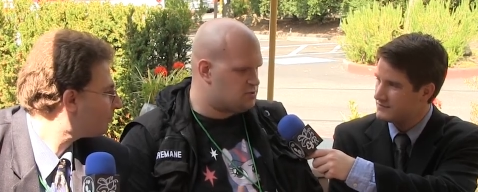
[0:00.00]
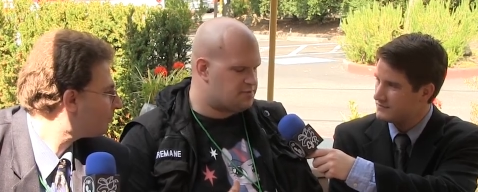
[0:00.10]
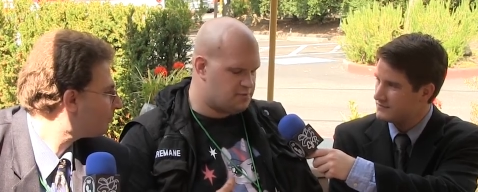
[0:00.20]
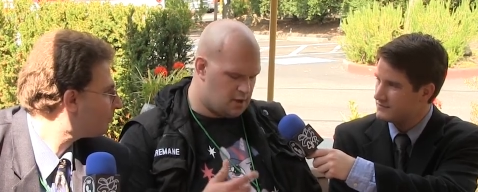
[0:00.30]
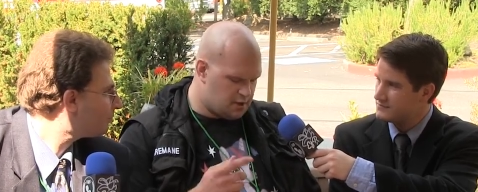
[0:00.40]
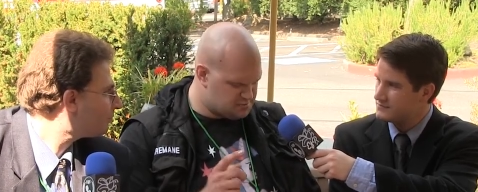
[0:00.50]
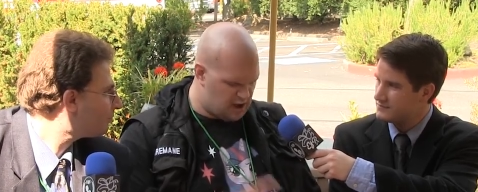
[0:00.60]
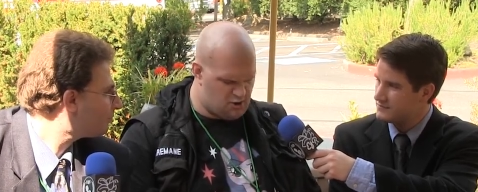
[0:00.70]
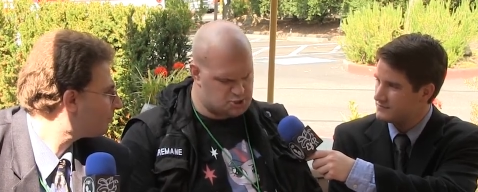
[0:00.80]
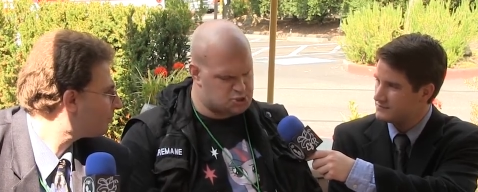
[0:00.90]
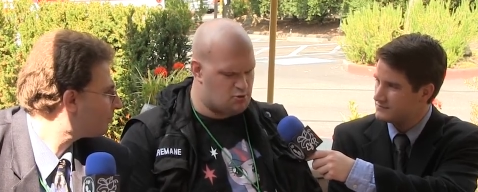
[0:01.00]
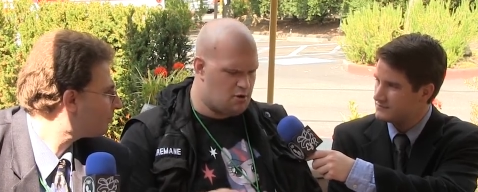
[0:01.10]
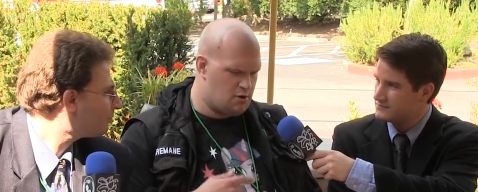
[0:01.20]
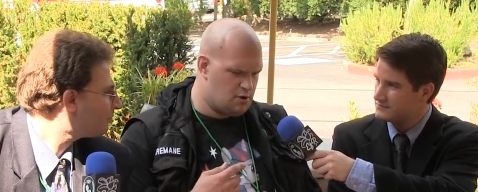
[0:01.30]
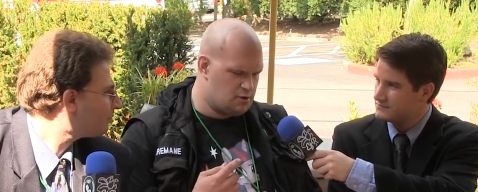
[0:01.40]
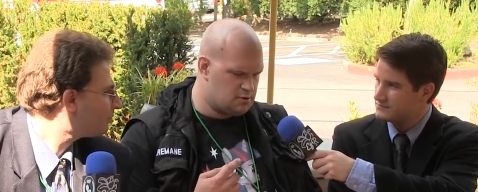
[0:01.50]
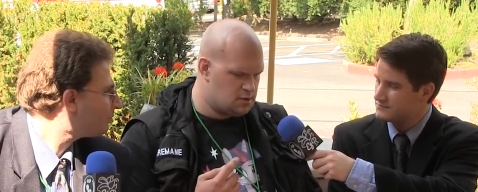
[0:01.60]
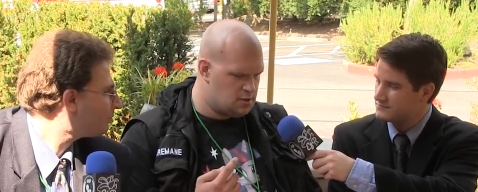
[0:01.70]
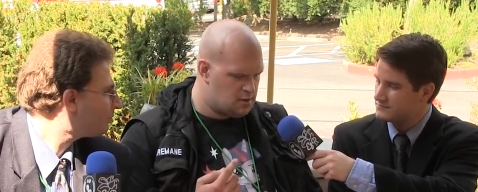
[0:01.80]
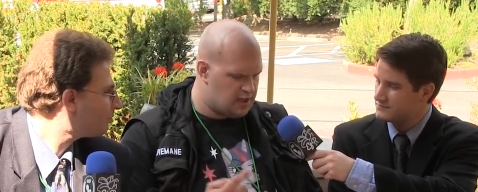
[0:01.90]
Speaker 1: with uh, Tara Strong,
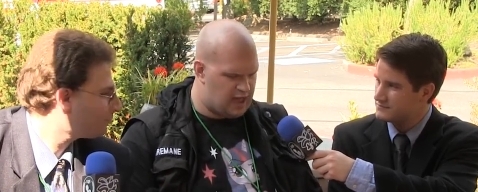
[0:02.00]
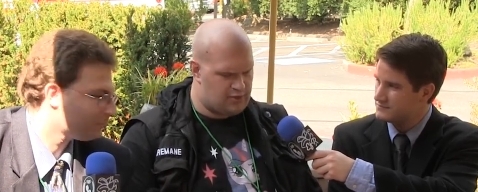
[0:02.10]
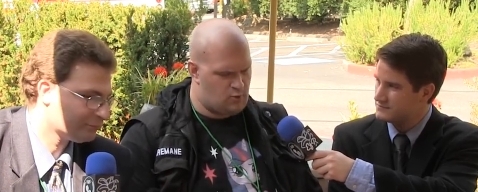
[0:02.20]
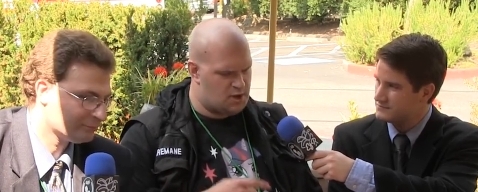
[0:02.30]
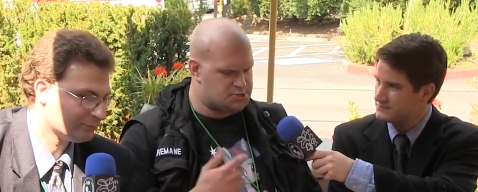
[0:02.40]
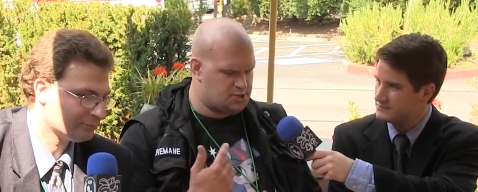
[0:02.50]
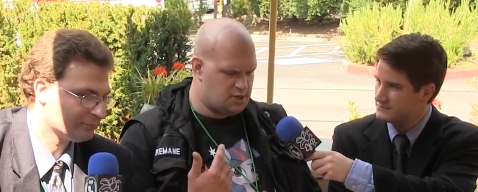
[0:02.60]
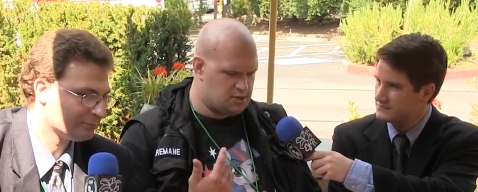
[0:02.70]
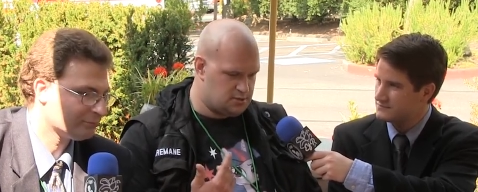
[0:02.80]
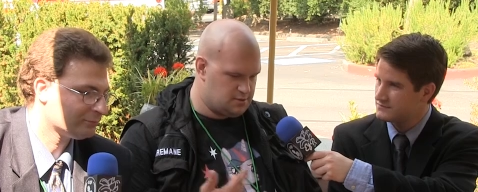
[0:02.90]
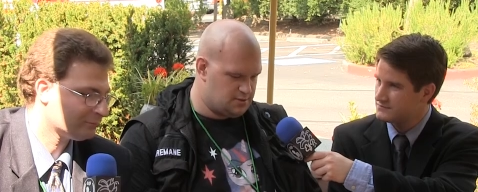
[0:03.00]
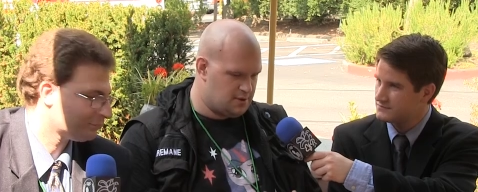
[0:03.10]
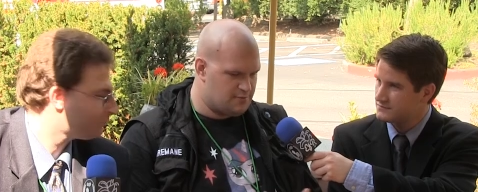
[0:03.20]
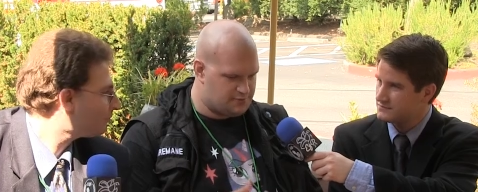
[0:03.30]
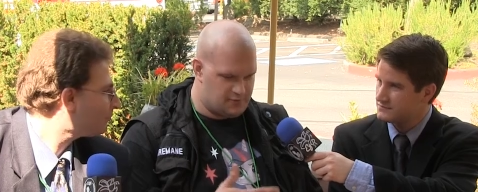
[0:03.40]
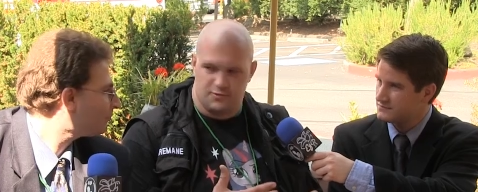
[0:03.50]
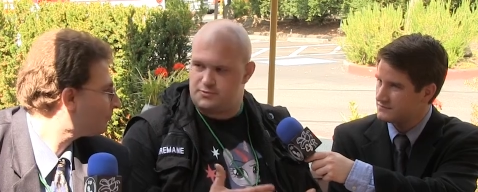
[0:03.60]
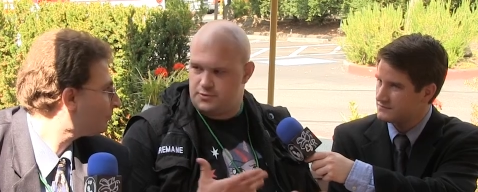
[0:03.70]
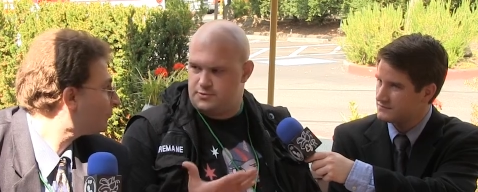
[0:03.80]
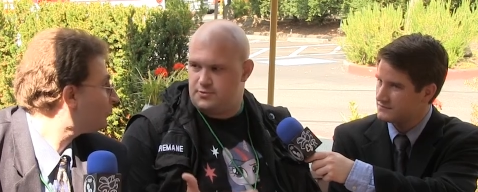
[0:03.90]
Cathy Weseluck. You know,
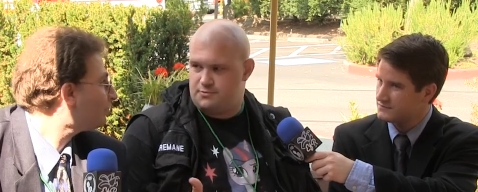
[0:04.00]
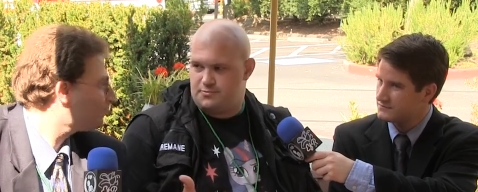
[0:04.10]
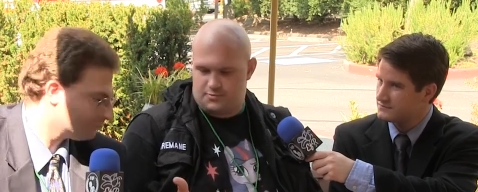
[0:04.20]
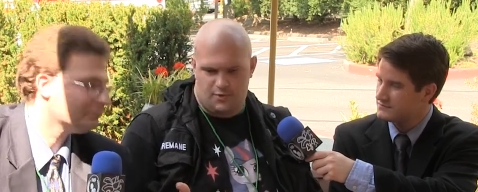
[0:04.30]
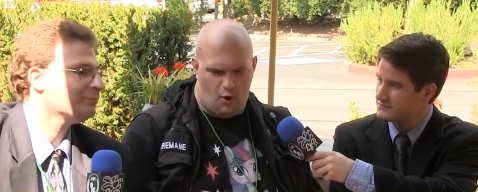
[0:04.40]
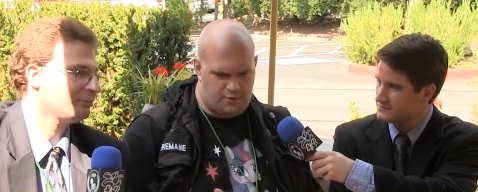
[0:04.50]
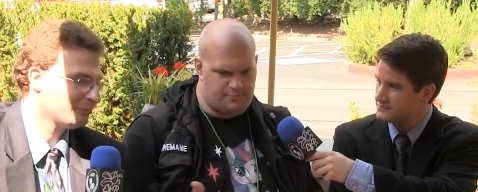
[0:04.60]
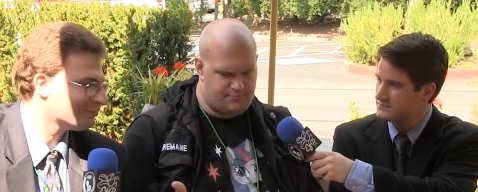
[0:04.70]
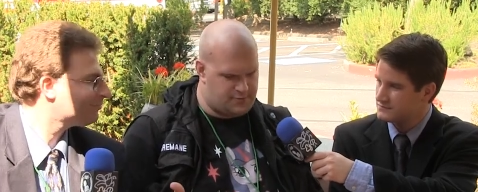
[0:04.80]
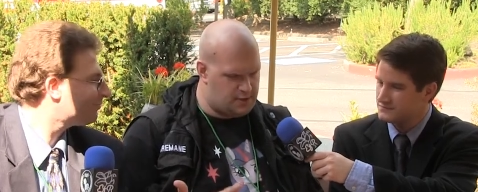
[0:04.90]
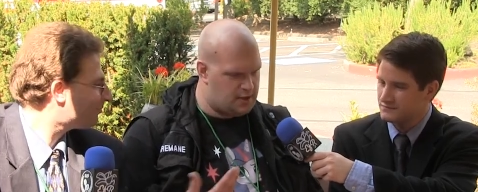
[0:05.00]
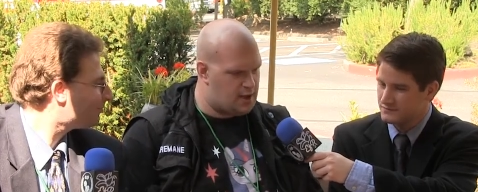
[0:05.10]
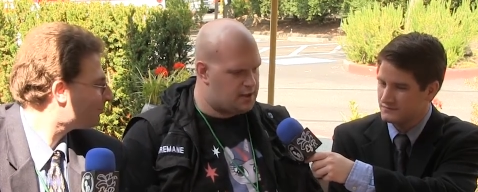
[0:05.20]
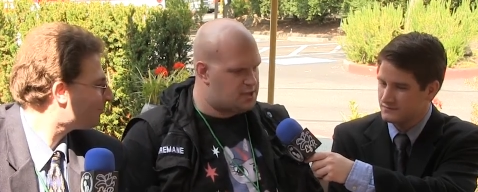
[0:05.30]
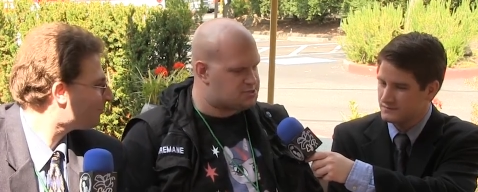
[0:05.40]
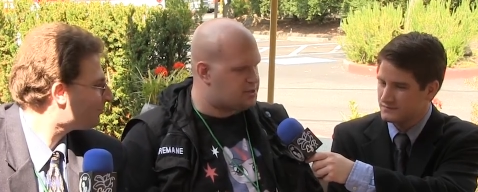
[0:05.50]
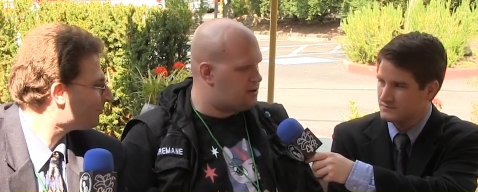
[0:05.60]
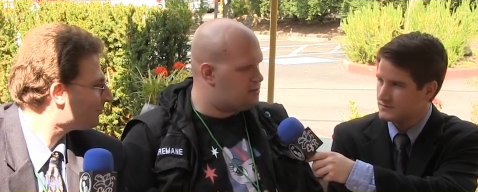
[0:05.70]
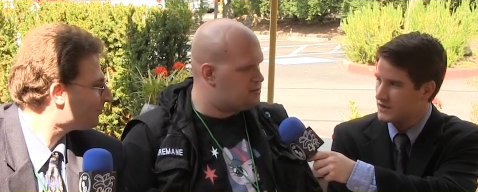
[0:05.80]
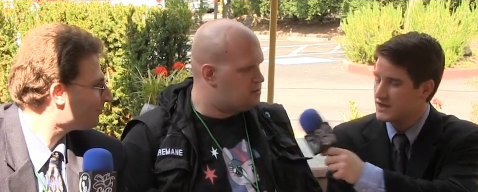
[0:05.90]
mm-hmm. all oh, the the uh, guests
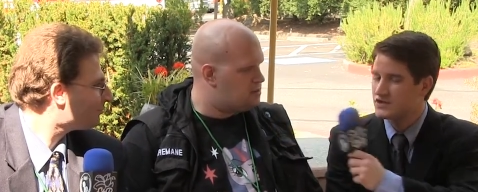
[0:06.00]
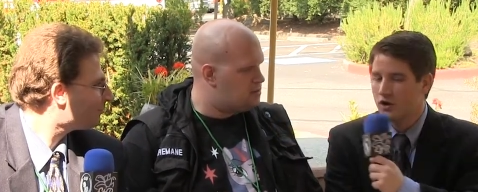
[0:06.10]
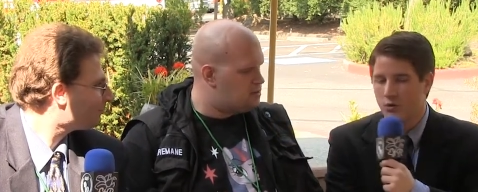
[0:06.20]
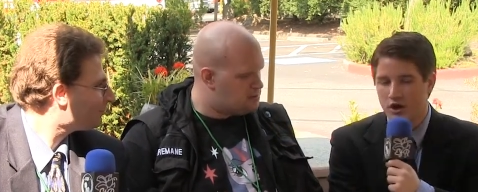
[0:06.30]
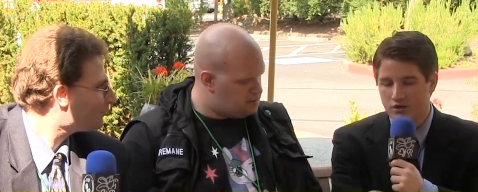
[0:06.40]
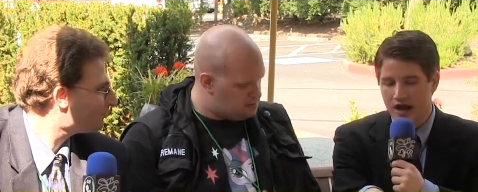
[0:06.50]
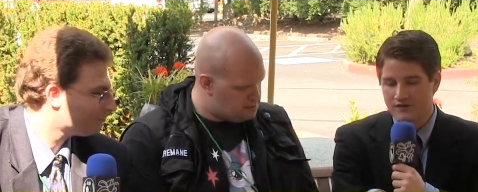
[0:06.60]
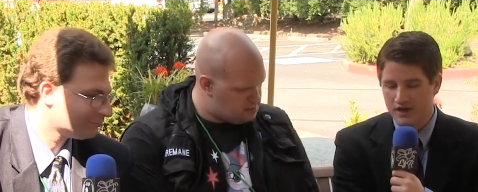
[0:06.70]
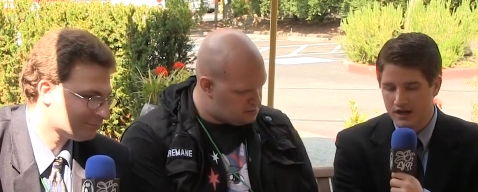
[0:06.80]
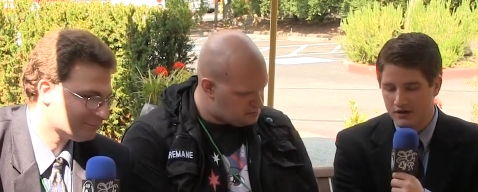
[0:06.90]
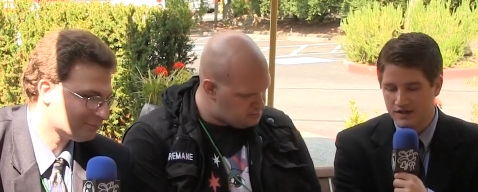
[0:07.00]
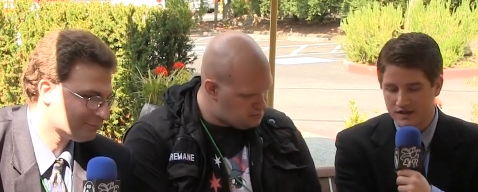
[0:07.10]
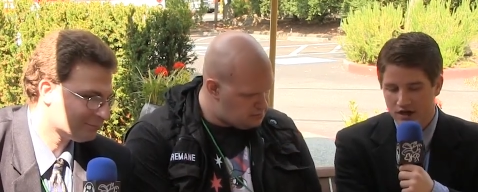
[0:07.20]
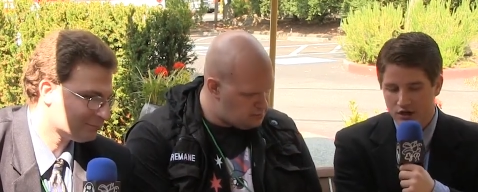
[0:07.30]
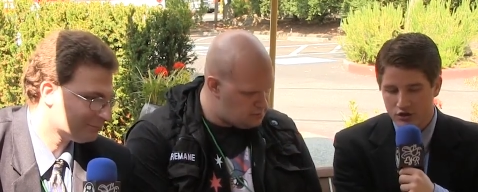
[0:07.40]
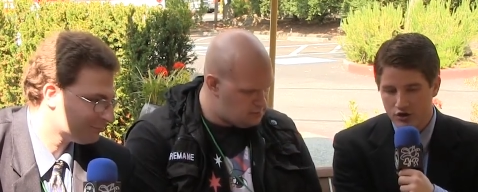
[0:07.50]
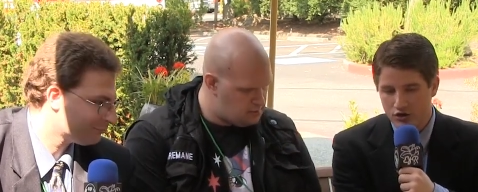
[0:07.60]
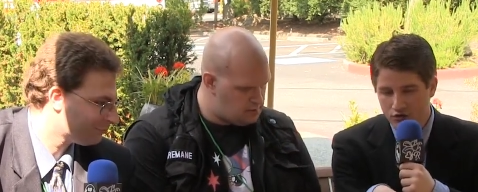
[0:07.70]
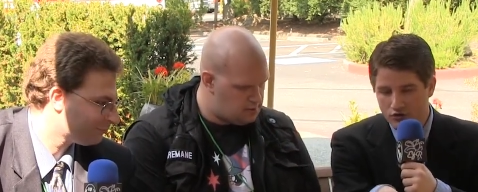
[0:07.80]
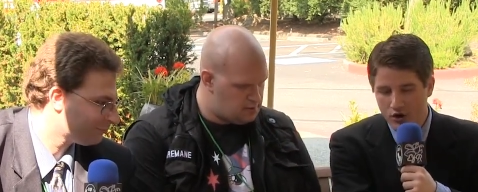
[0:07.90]
there.
Speaker 2: And so what you have here is y-
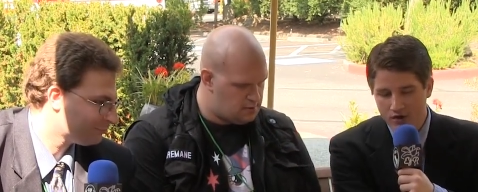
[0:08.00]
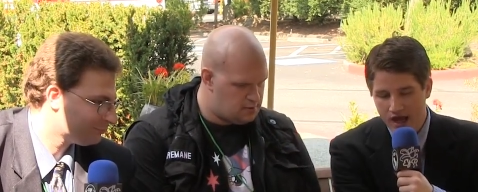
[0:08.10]
you don't